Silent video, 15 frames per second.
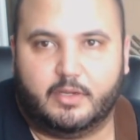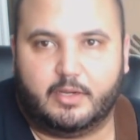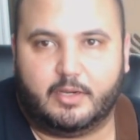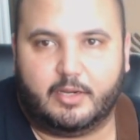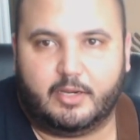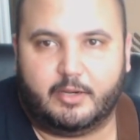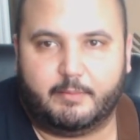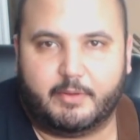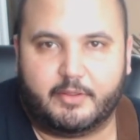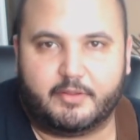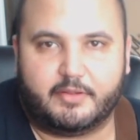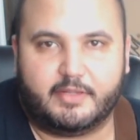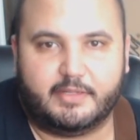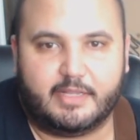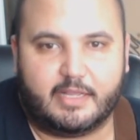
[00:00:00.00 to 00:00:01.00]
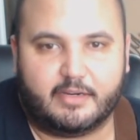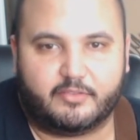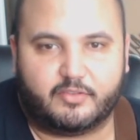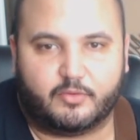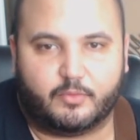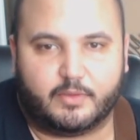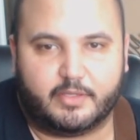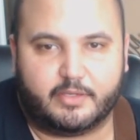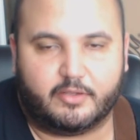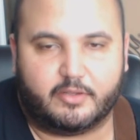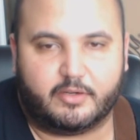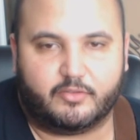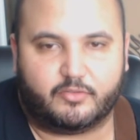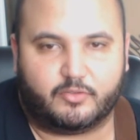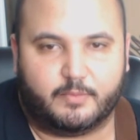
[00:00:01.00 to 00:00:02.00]
Other than that, it's a really
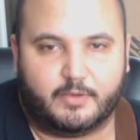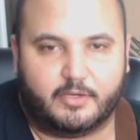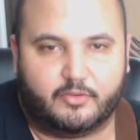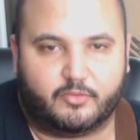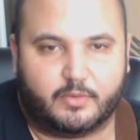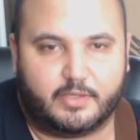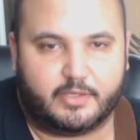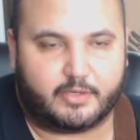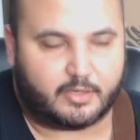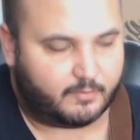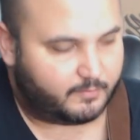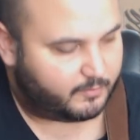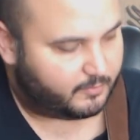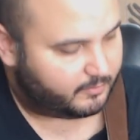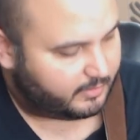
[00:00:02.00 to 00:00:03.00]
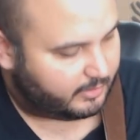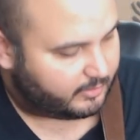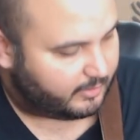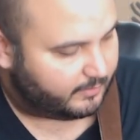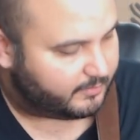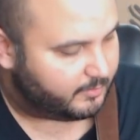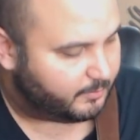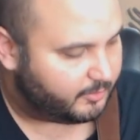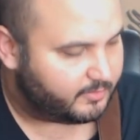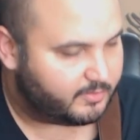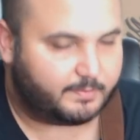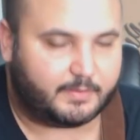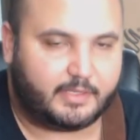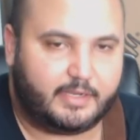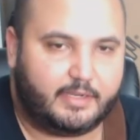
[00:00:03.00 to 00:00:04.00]
good instrument. It's really comfortable
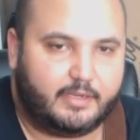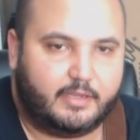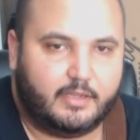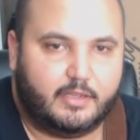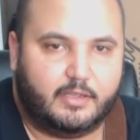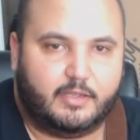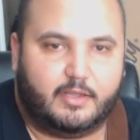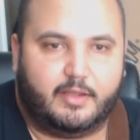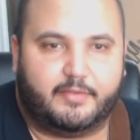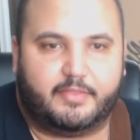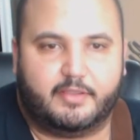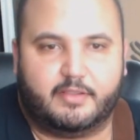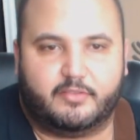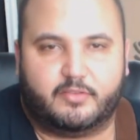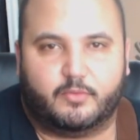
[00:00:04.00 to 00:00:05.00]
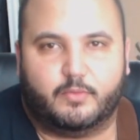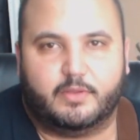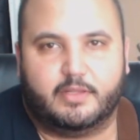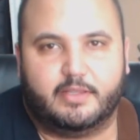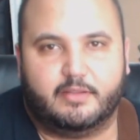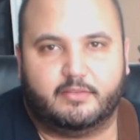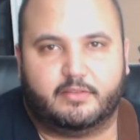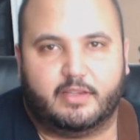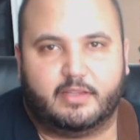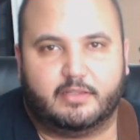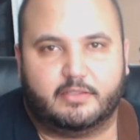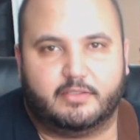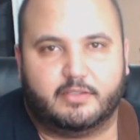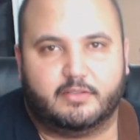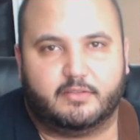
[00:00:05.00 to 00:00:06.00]
to play. I think it's a really
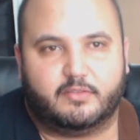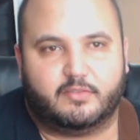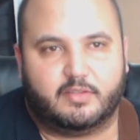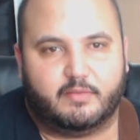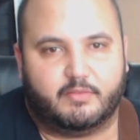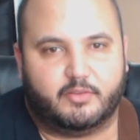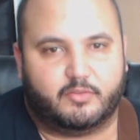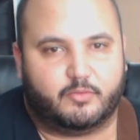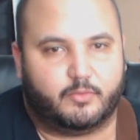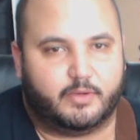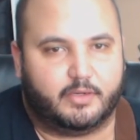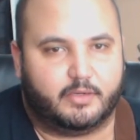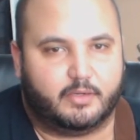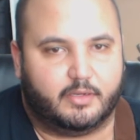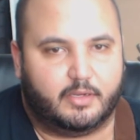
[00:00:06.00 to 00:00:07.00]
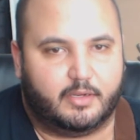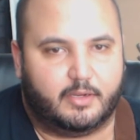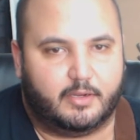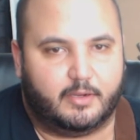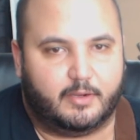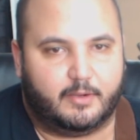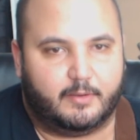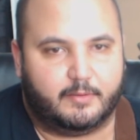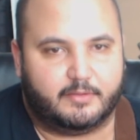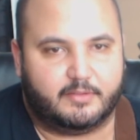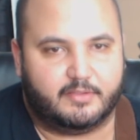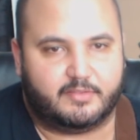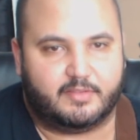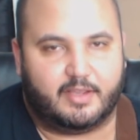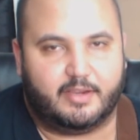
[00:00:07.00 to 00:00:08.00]
intelligent 7-string
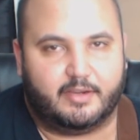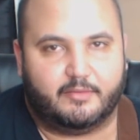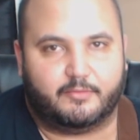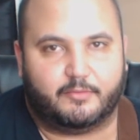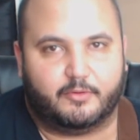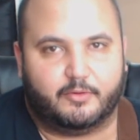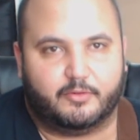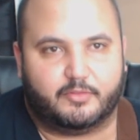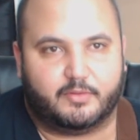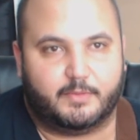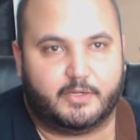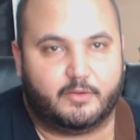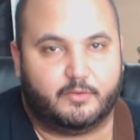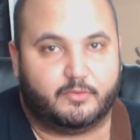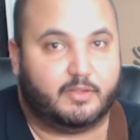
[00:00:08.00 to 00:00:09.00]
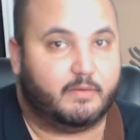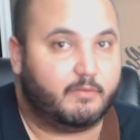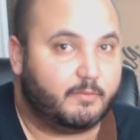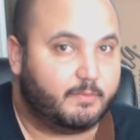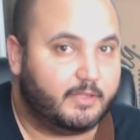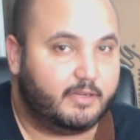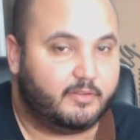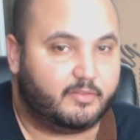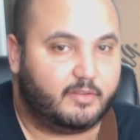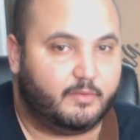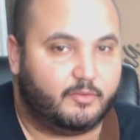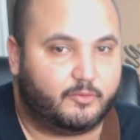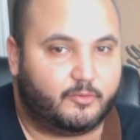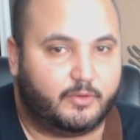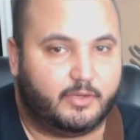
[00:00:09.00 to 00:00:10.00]
design for somebody who's never played a
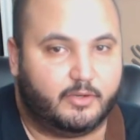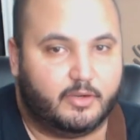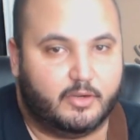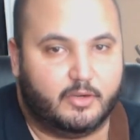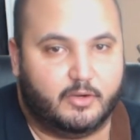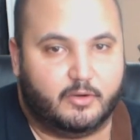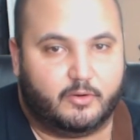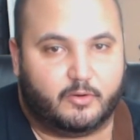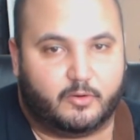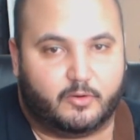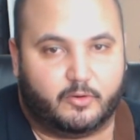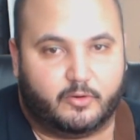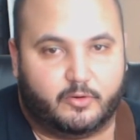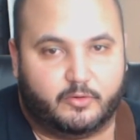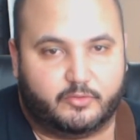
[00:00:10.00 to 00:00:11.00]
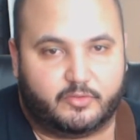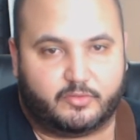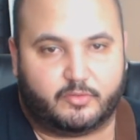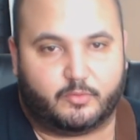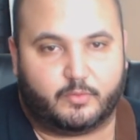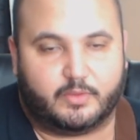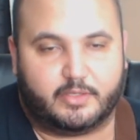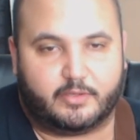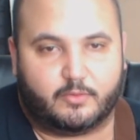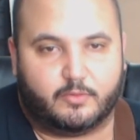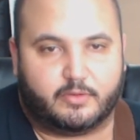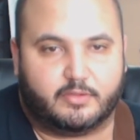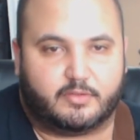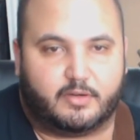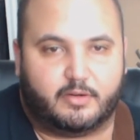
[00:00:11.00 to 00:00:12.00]
7-string, or just a really cool
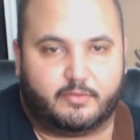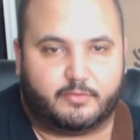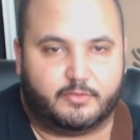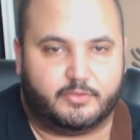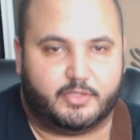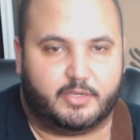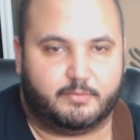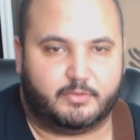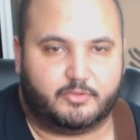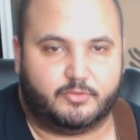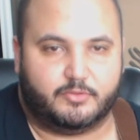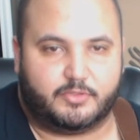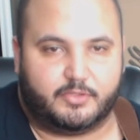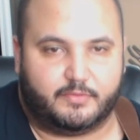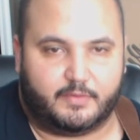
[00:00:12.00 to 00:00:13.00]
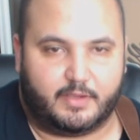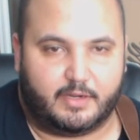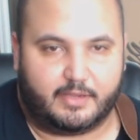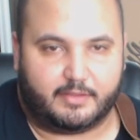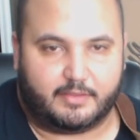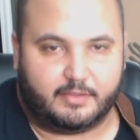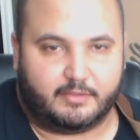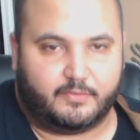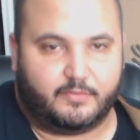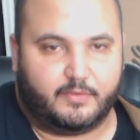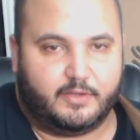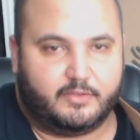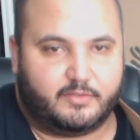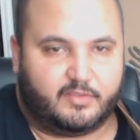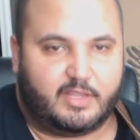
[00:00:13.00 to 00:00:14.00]
guitar for a John Pettruci fan. I think the
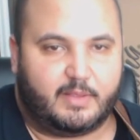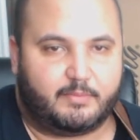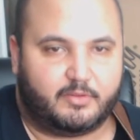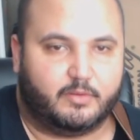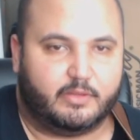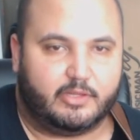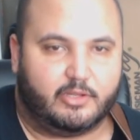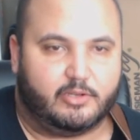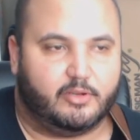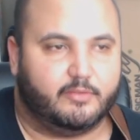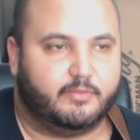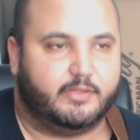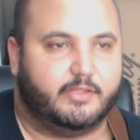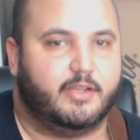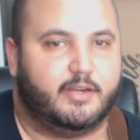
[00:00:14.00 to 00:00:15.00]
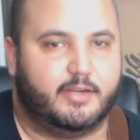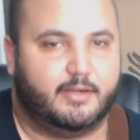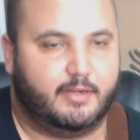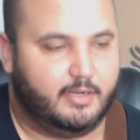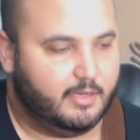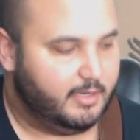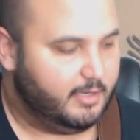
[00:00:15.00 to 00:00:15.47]
finish is absolutely lovely on it.